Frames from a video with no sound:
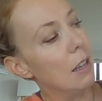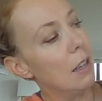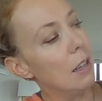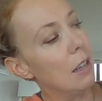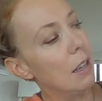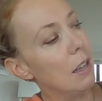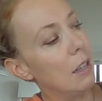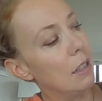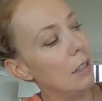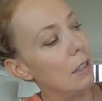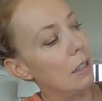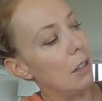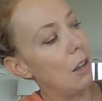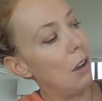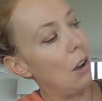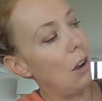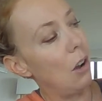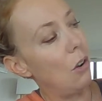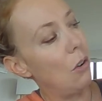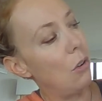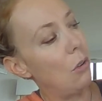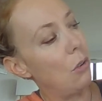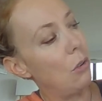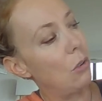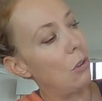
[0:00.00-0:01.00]
is
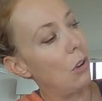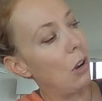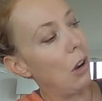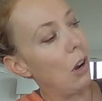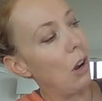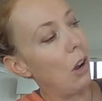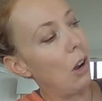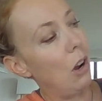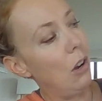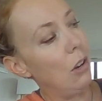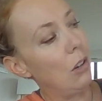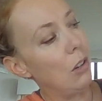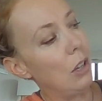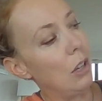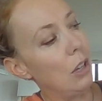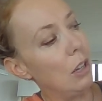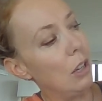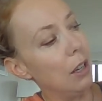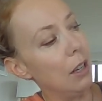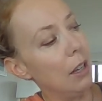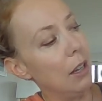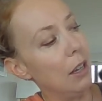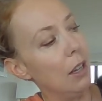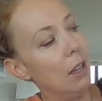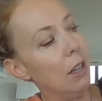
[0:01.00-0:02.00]
o'clock,
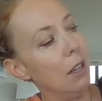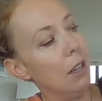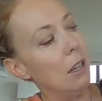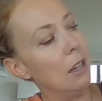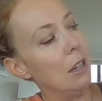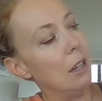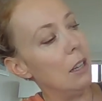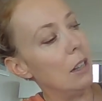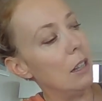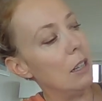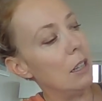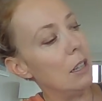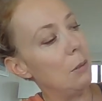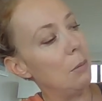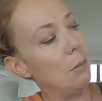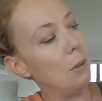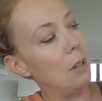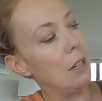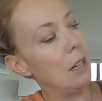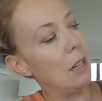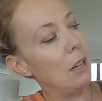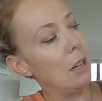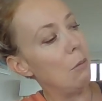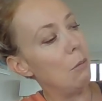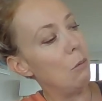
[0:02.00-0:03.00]
and this
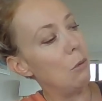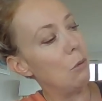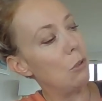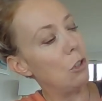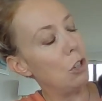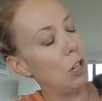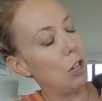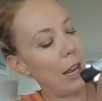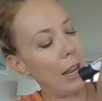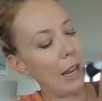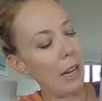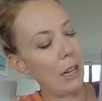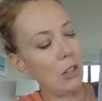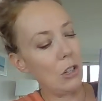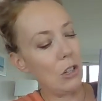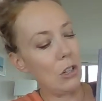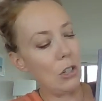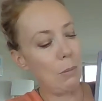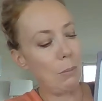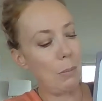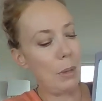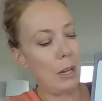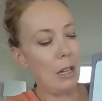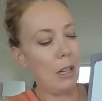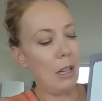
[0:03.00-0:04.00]
one here will change
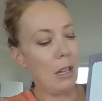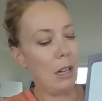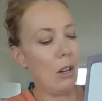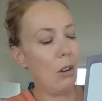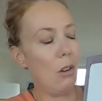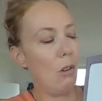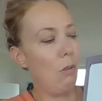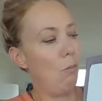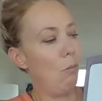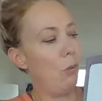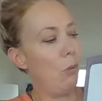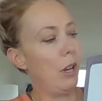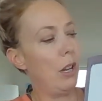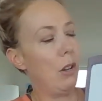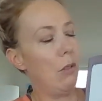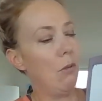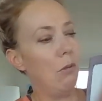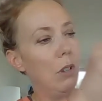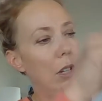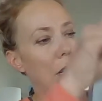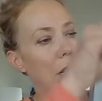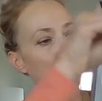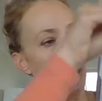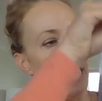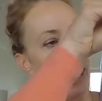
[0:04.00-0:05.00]
depending on where your
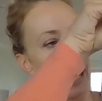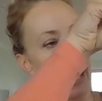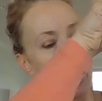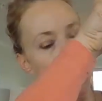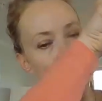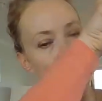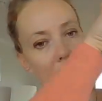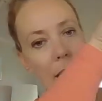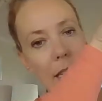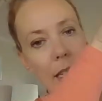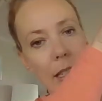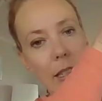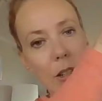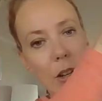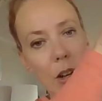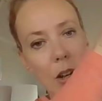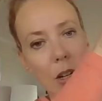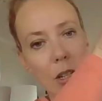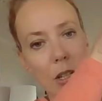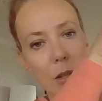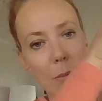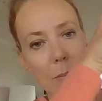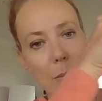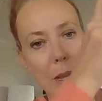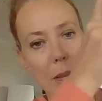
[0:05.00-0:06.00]
little hand is
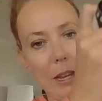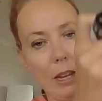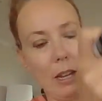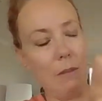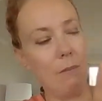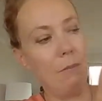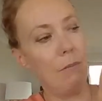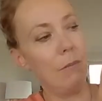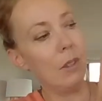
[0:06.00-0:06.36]
going to be.